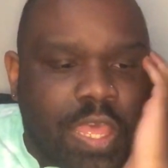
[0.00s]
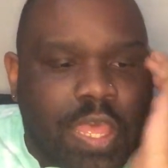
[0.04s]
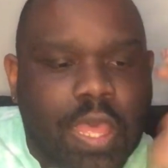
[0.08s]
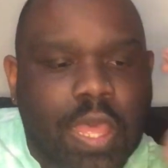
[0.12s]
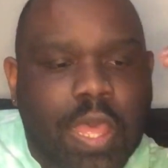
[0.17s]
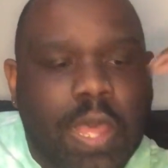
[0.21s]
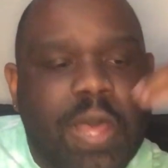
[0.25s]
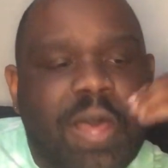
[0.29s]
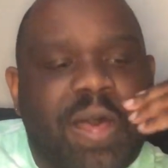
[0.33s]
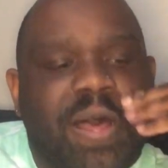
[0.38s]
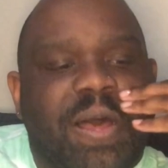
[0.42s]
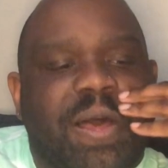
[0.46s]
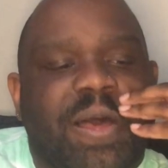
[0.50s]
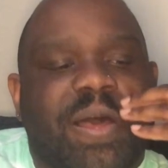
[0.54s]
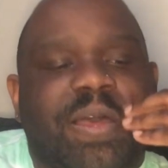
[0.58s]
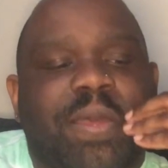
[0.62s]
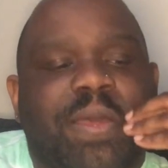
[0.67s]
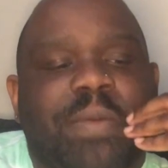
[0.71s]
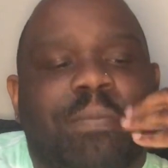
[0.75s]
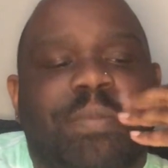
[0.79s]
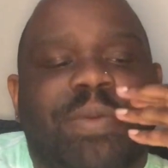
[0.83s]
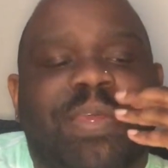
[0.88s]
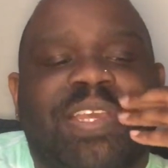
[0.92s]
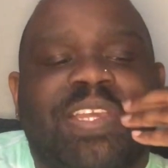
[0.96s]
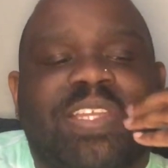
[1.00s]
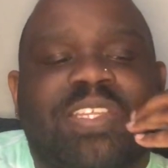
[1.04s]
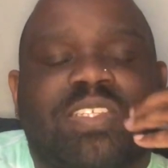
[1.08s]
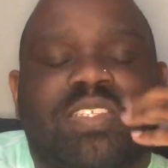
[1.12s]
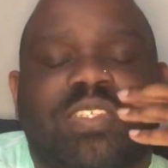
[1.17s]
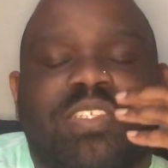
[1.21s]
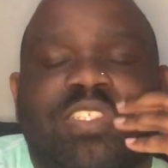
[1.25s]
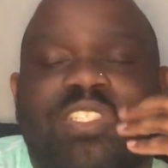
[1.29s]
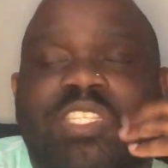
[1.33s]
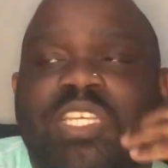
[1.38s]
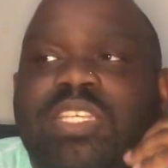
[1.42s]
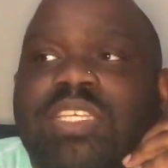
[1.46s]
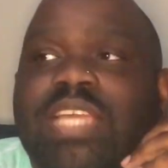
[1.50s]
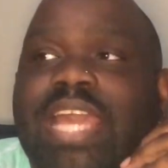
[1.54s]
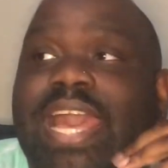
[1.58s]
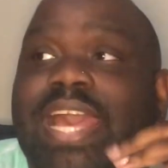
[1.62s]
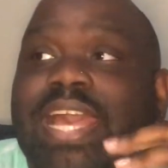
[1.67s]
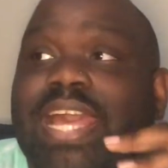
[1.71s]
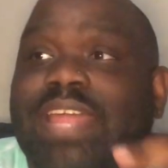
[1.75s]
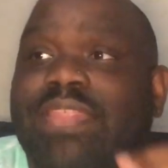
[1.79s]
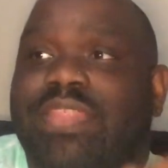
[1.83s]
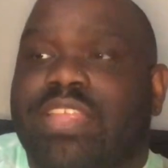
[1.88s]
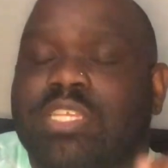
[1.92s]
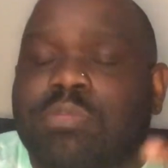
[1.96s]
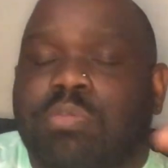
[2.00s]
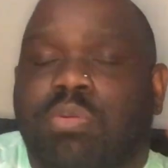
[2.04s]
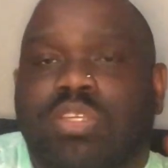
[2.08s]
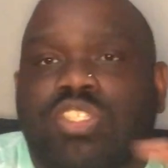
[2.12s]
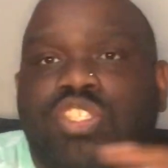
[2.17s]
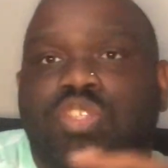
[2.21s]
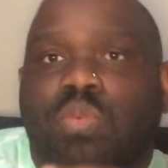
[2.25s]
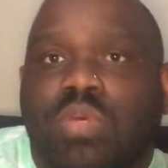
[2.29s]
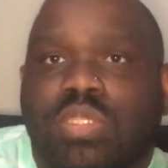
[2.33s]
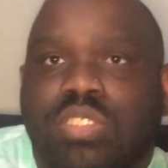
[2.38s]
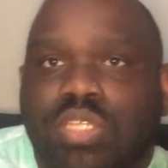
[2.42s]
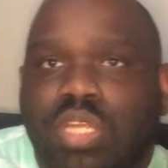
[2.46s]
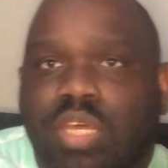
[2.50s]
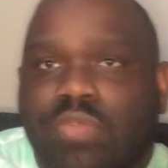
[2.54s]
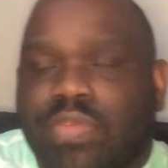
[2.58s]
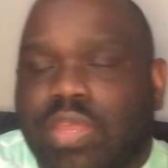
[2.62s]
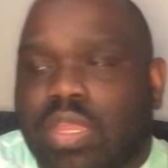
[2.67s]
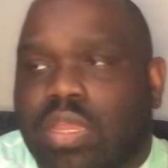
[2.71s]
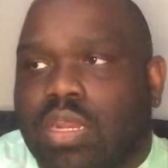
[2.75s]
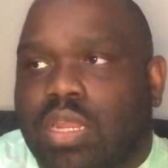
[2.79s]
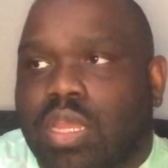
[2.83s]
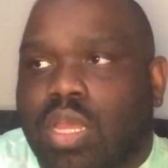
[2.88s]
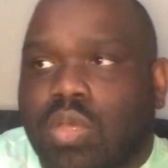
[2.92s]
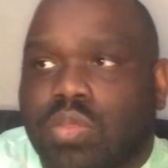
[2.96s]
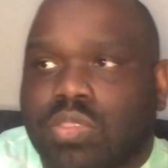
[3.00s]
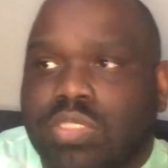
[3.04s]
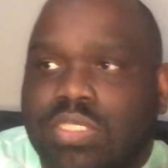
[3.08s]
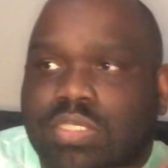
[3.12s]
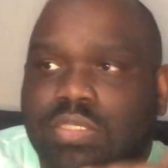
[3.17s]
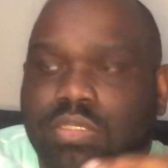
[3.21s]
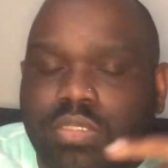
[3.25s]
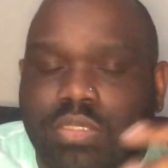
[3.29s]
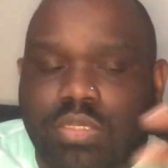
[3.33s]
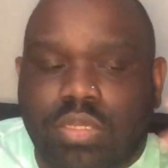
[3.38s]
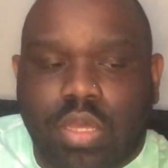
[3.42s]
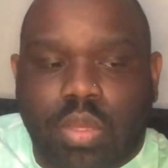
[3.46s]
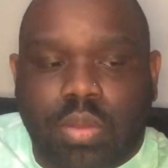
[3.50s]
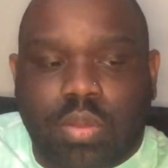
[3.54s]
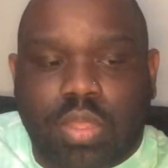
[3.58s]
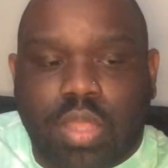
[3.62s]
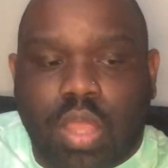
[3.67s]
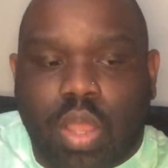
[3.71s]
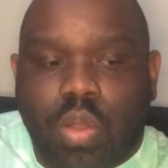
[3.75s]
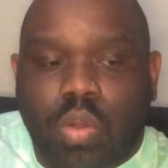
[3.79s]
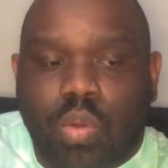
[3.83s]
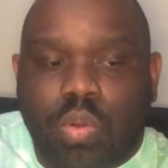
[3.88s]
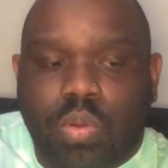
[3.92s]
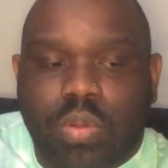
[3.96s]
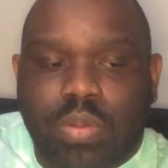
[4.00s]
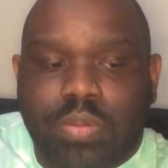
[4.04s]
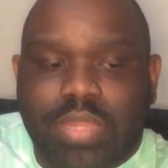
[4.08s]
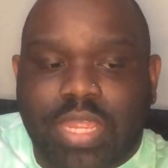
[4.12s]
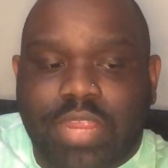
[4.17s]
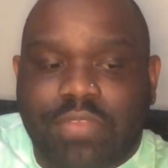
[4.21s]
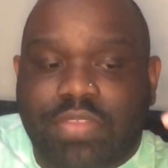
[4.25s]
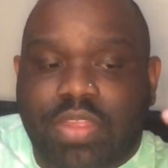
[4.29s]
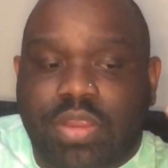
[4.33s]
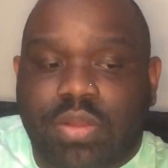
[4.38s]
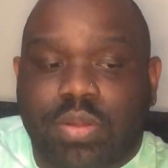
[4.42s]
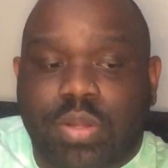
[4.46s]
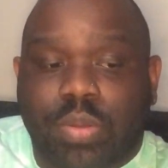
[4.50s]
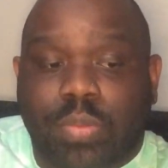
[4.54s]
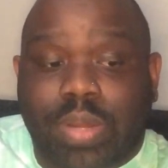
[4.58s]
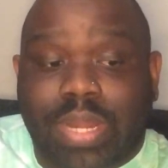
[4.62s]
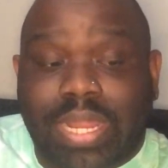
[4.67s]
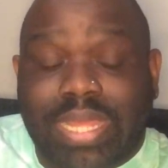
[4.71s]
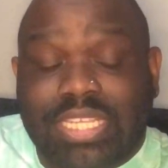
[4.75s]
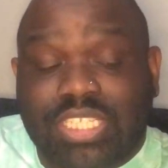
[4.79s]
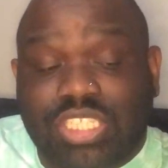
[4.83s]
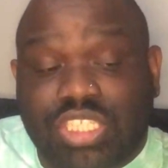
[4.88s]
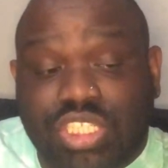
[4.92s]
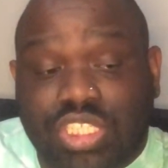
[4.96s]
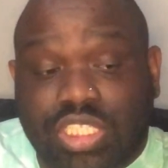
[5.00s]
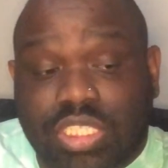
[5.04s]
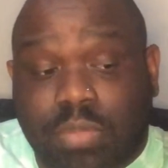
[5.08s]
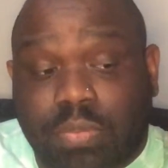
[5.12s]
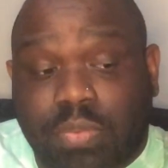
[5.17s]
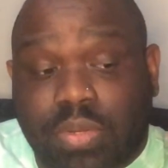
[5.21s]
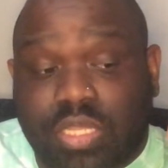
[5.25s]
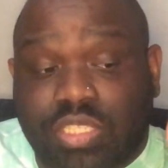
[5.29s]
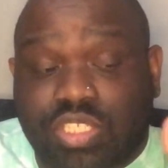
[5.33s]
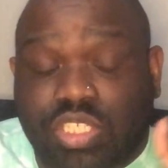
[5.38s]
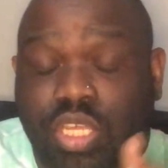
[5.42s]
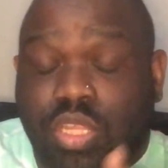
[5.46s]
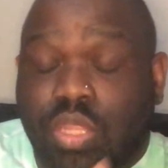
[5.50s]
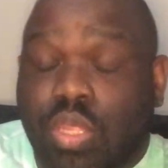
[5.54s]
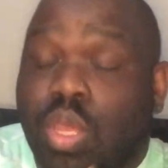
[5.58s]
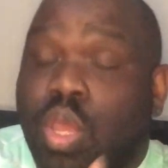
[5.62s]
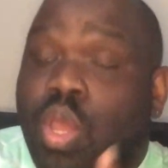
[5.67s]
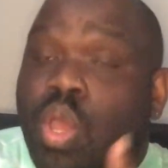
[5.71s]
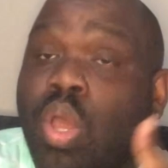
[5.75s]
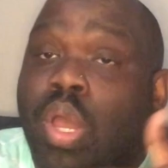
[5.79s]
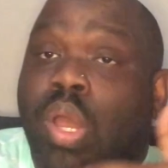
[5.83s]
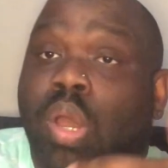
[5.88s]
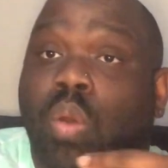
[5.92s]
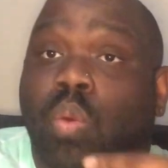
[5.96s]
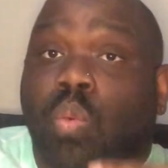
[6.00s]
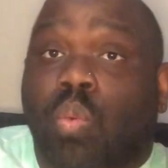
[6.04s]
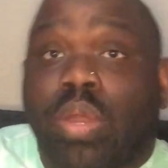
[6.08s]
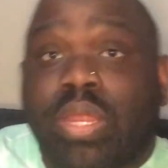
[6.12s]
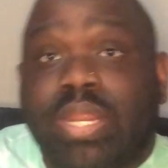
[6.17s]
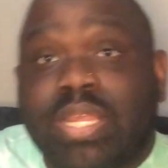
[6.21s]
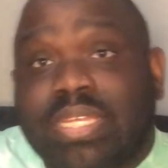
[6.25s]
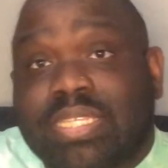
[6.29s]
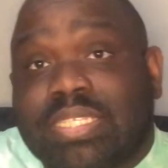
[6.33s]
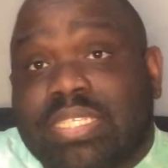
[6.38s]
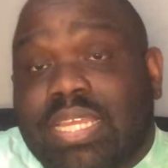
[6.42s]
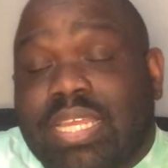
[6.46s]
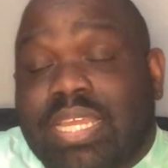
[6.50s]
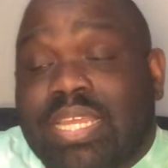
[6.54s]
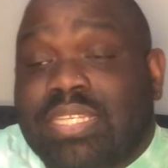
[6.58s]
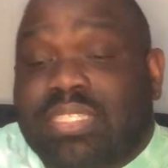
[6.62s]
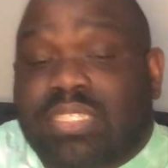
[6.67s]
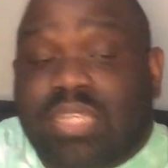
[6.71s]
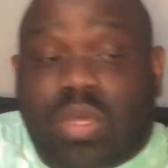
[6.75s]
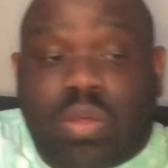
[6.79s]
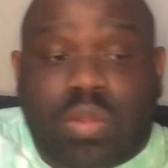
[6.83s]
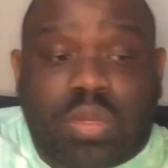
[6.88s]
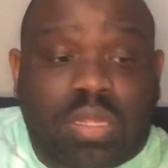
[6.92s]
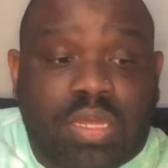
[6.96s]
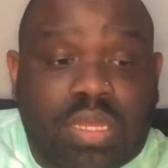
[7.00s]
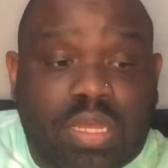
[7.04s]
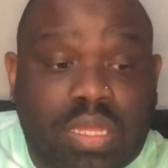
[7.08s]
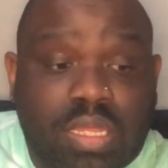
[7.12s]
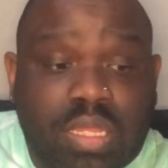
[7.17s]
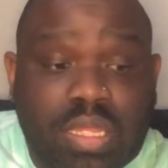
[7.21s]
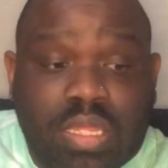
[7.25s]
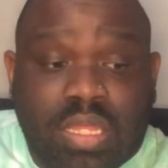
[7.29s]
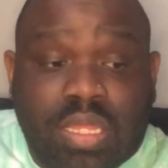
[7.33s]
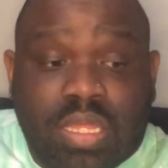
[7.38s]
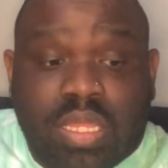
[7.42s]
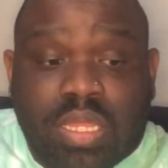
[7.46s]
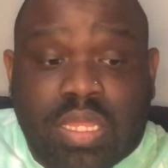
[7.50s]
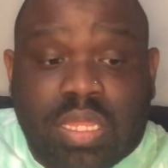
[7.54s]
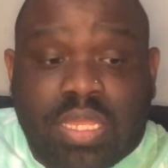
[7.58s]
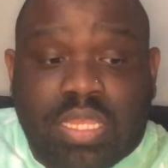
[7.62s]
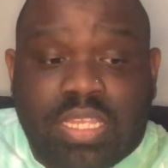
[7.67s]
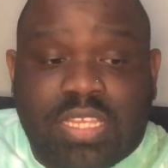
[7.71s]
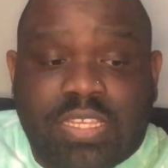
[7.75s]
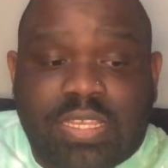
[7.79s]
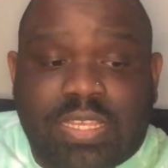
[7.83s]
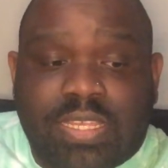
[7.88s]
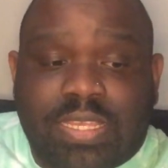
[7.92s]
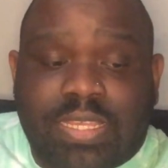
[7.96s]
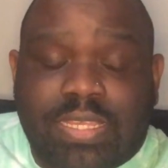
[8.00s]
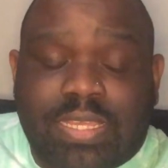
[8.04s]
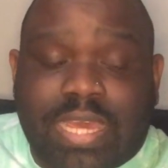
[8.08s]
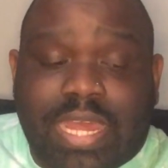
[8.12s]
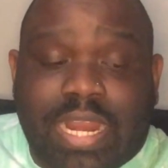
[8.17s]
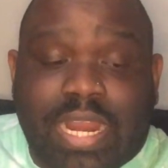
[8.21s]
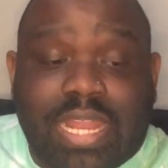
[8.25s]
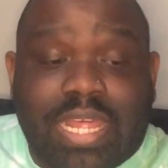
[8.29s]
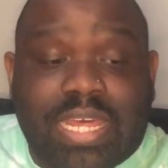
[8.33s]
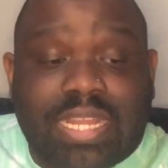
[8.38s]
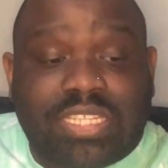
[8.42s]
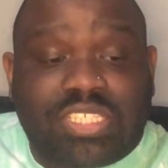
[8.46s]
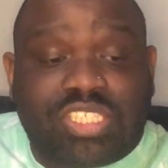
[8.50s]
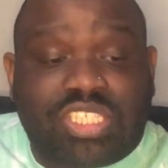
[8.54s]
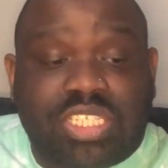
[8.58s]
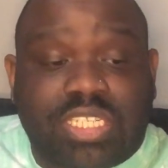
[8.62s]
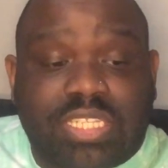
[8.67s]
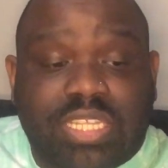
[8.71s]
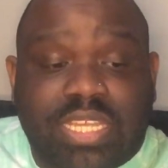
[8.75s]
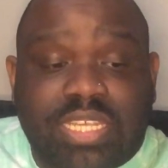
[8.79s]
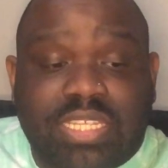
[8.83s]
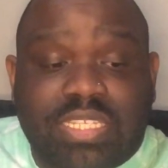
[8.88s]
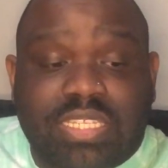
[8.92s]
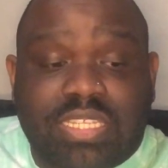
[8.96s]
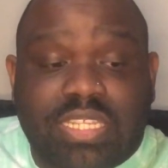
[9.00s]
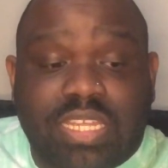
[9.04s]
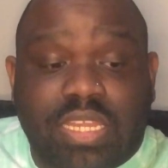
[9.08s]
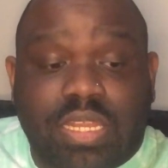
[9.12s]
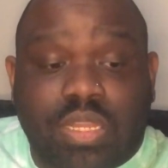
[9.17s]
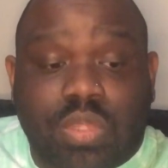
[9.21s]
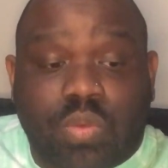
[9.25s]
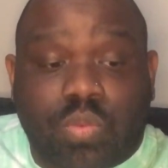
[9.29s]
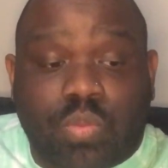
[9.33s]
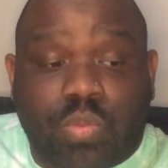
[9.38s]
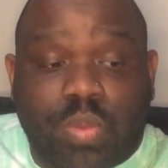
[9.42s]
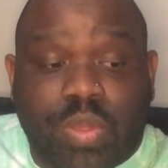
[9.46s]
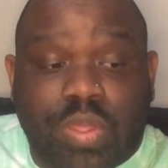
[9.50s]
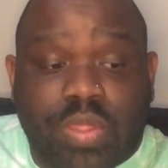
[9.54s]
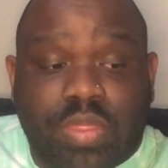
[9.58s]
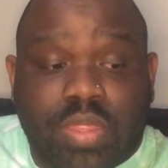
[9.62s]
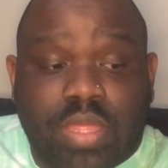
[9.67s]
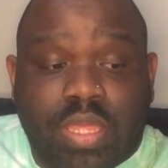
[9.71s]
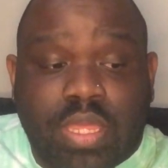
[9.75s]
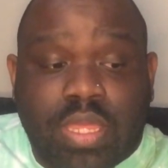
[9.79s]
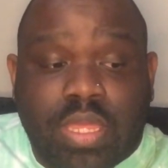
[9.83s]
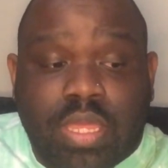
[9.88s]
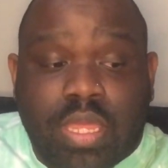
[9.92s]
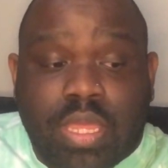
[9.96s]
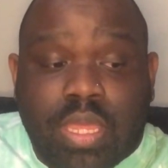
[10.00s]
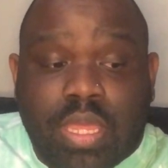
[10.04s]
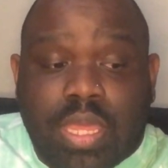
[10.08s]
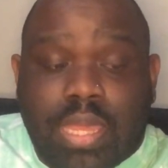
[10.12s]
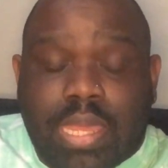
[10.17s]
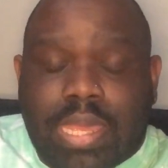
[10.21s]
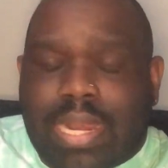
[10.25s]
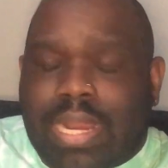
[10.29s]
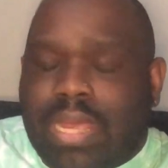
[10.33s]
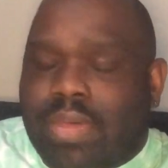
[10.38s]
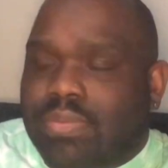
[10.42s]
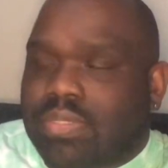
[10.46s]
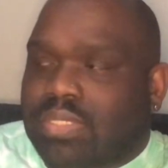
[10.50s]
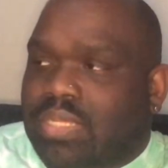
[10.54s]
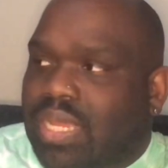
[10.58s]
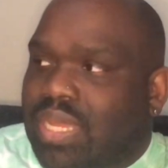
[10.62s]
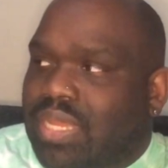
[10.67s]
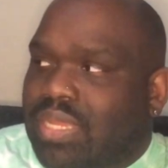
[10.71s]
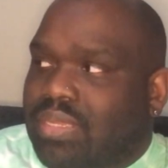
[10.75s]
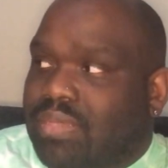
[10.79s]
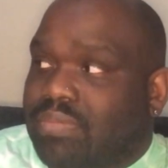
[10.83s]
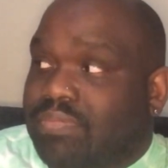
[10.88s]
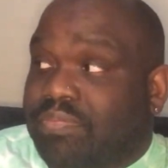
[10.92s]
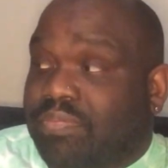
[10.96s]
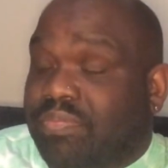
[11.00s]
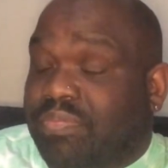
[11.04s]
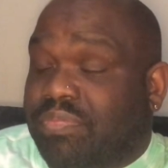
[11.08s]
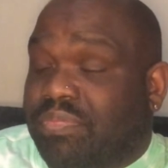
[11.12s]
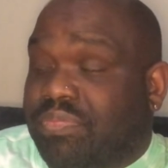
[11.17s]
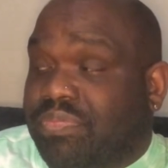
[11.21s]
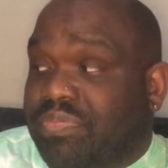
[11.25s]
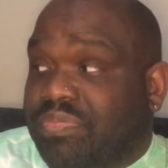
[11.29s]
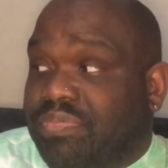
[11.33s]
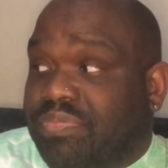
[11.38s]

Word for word: Uh, but he's she at, at, this point she wants to know if they're gonna go you know go if they're in a relationship with each other. What is it? He told her he, he got a lot of shit that he's dealing with, and I was like, mm.